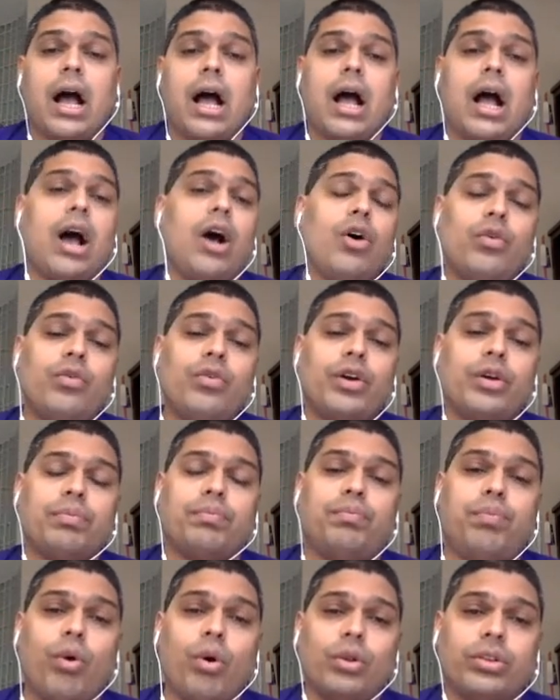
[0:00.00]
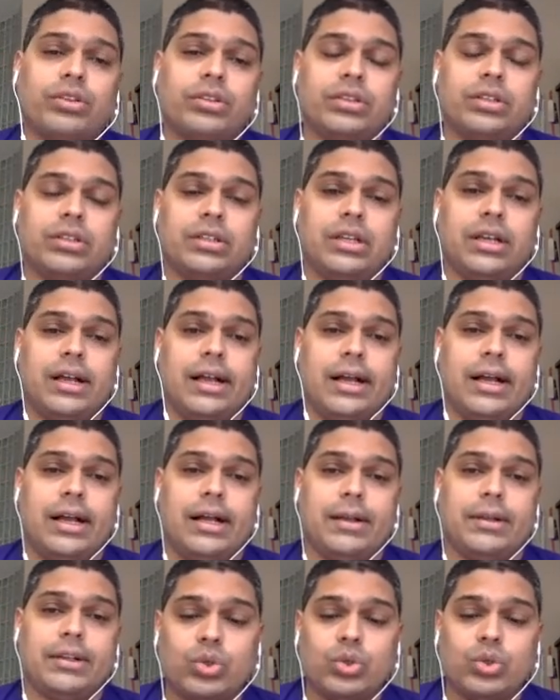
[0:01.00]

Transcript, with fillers: However, both uh,